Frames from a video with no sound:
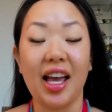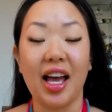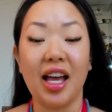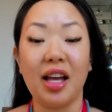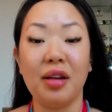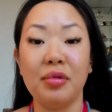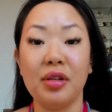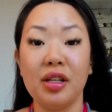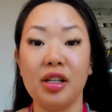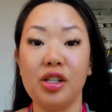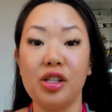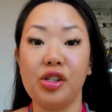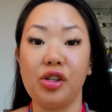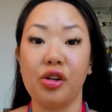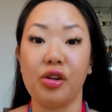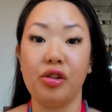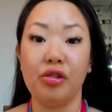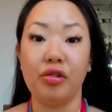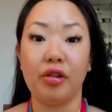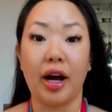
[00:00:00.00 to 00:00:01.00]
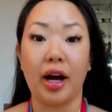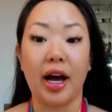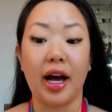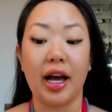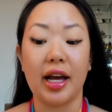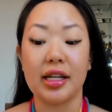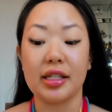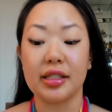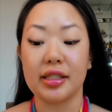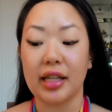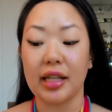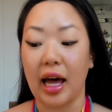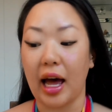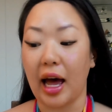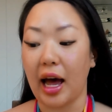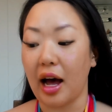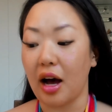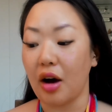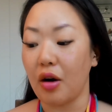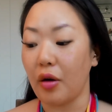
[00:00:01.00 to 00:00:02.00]
I am going to show you guys
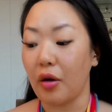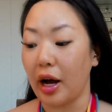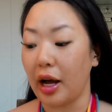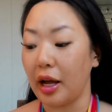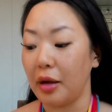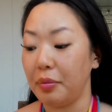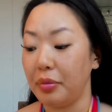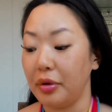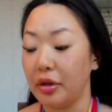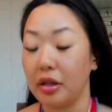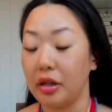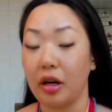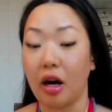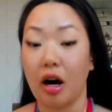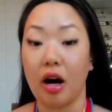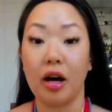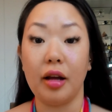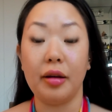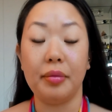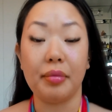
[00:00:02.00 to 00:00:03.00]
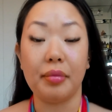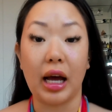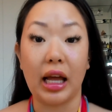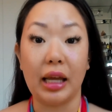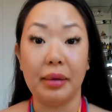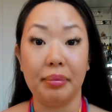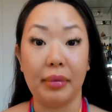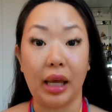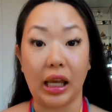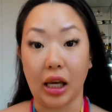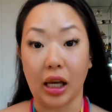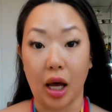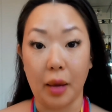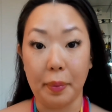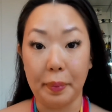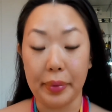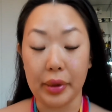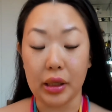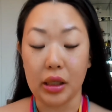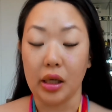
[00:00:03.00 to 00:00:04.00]
how I put on my
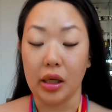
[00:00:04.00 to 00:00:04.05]
makeup,